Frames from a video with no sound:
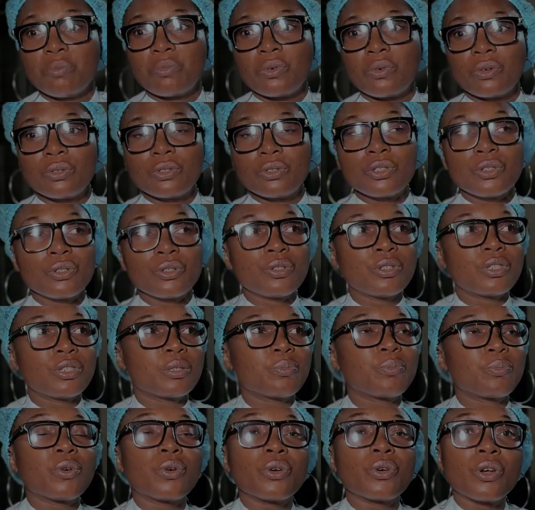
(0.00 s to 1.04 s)

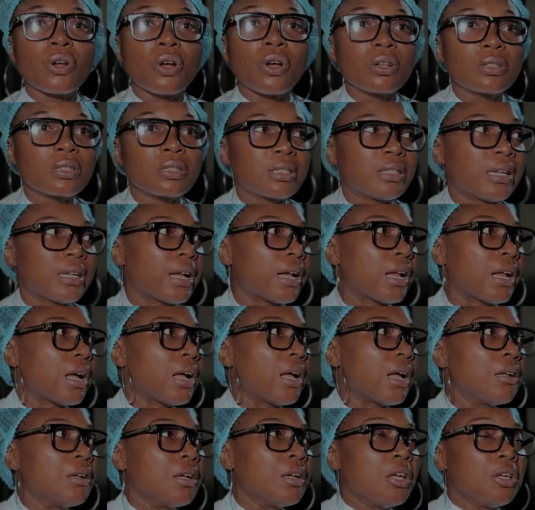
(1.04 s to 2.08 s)
produce products that
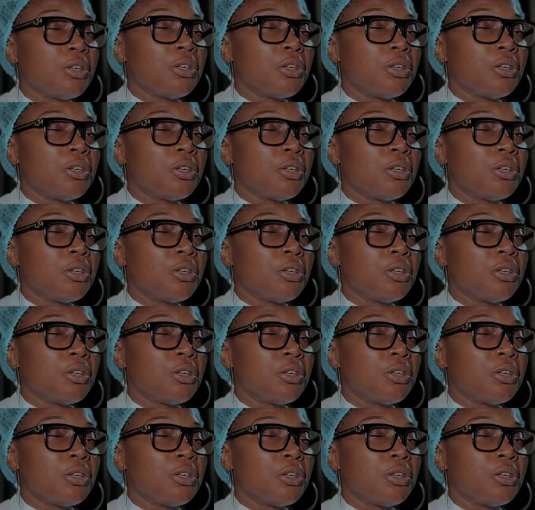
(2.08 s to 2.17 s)
are